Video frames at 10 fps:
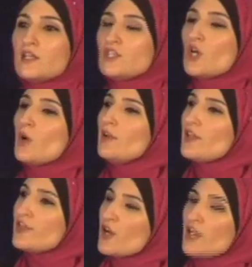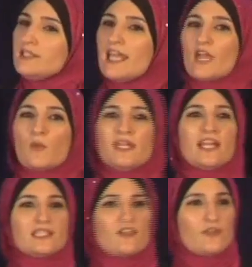So on the 3rd day, we
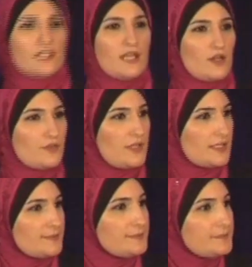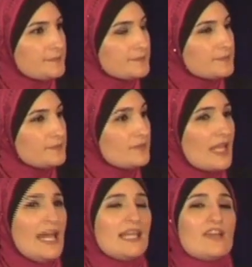get to Philadelphia.
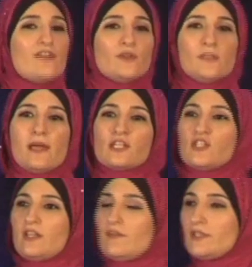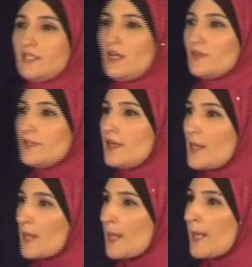And I found a masjid in Philadelphia
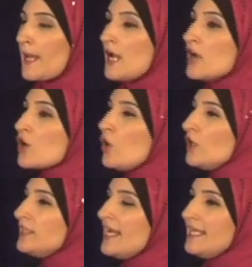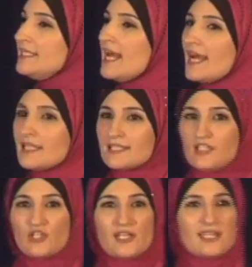called Al-Hidayah
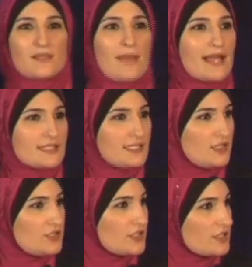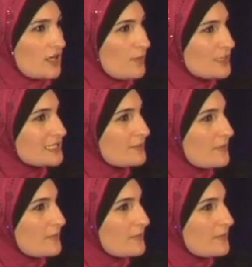Center. It is a mass center, a Muslim